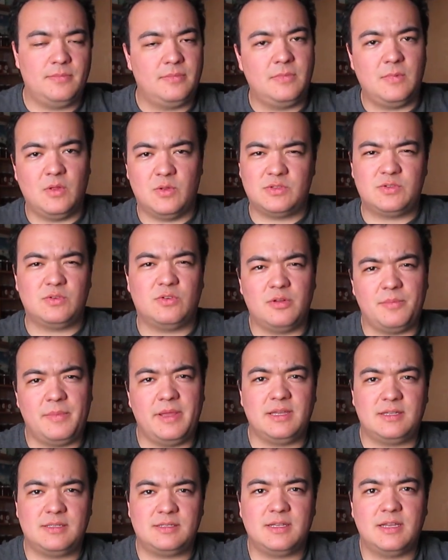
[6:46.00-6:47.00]
know, it sort of
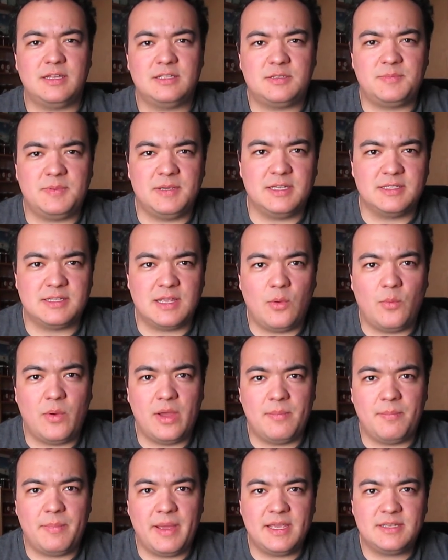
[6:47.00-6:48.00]
makes sense, because I
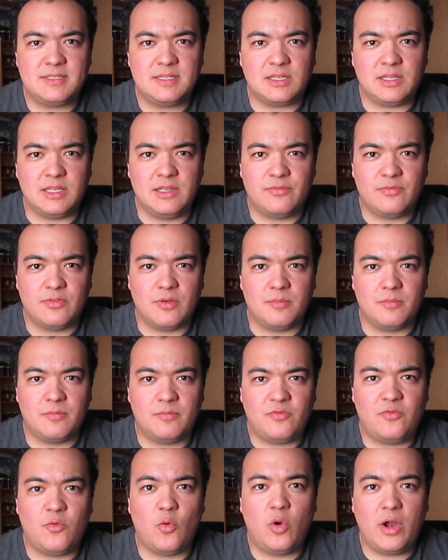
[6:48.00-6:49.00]
went basically from
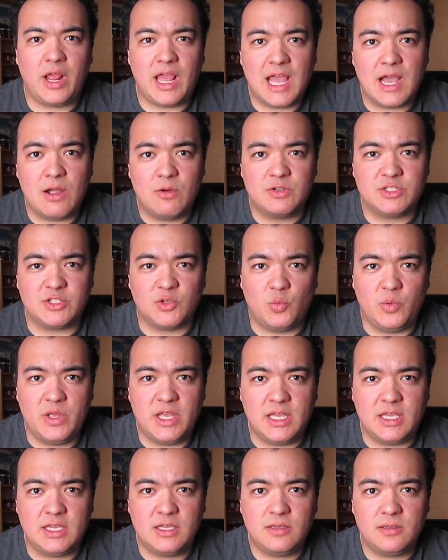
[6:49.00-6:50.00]
40 hours a
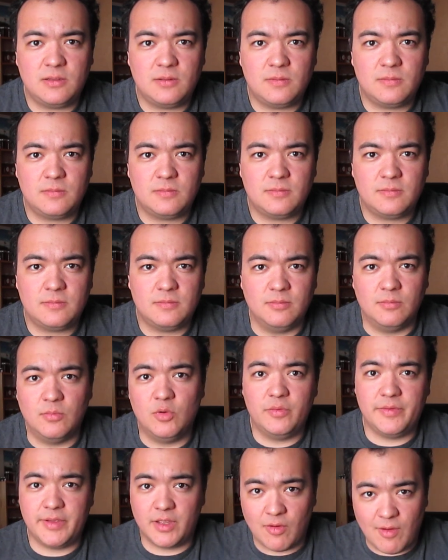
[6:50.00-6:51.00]
week
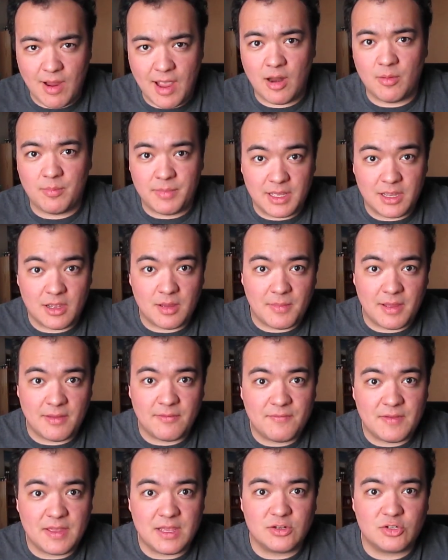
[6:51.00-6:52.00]
moving around, being on my
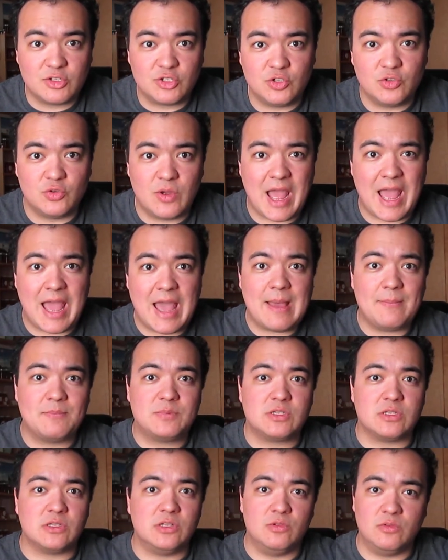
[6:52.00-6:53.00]
feet, to
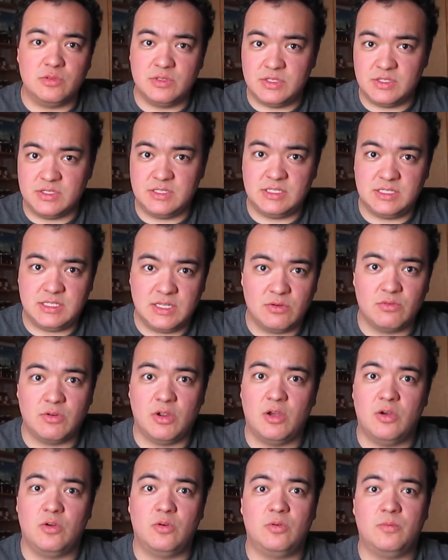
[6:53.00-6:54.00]
absolute
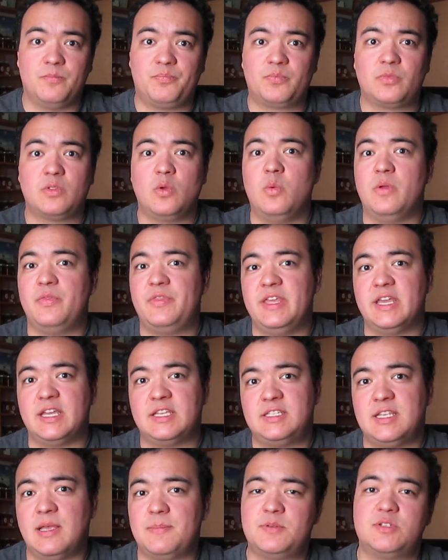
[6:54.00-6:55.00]
zero, with the
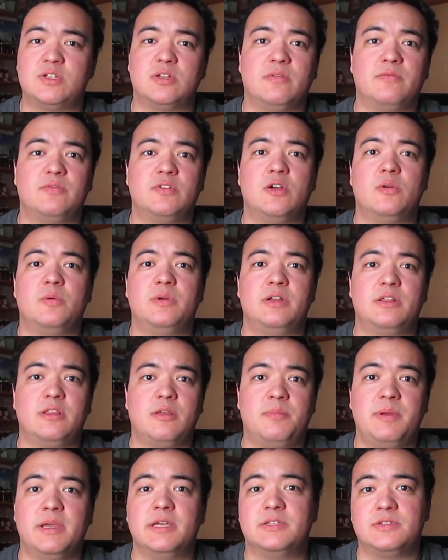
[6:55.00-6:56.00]
exception of going to
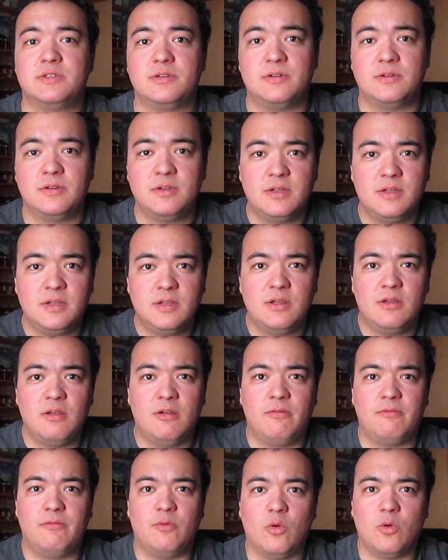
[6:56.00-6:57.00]
the pisser
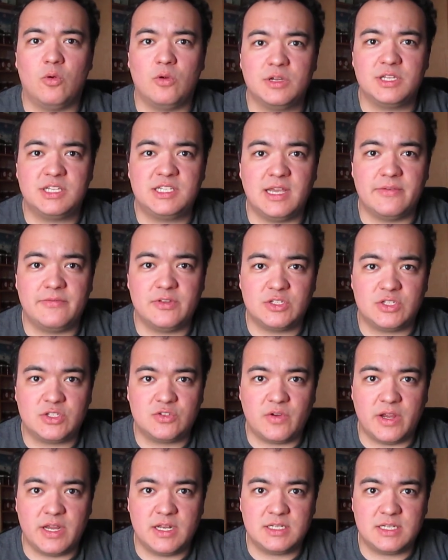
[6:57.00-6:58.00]
for 7
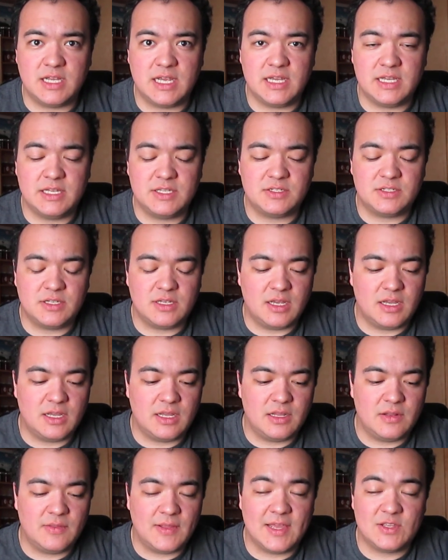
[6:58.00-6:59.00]
straight days,
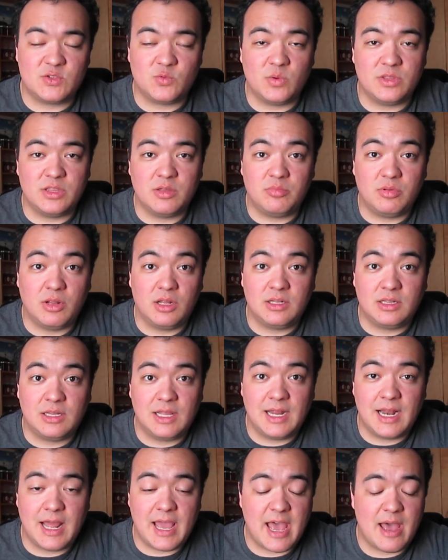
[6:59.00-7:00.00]
and that's when the blood
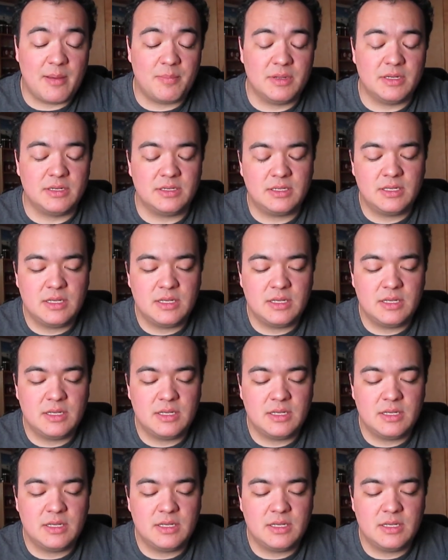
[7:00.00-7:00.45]
clot happened.